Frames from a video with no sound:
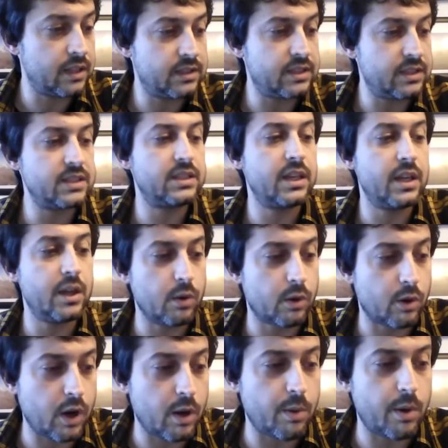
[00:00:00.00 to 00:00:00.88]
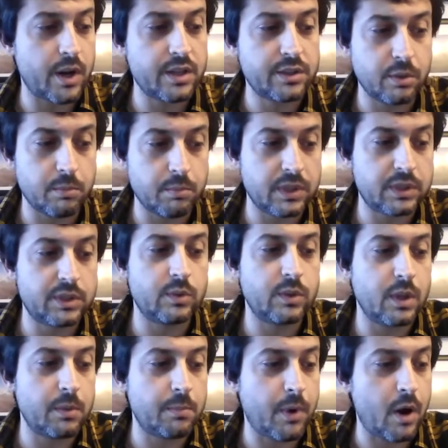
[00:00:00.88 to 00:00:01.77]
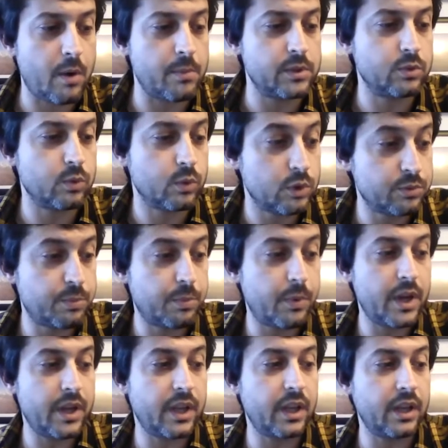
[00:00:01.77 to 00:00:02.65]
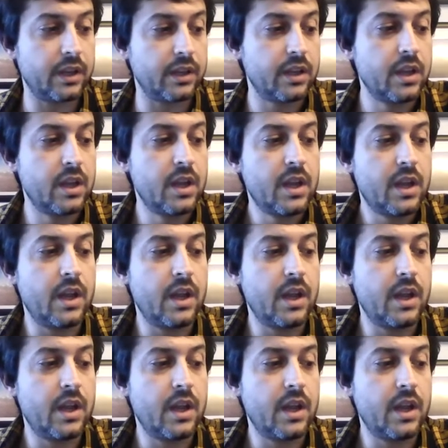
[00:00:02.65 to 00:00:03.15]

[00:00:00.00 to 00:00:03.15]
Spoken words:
that this new collaboration between departments was bringing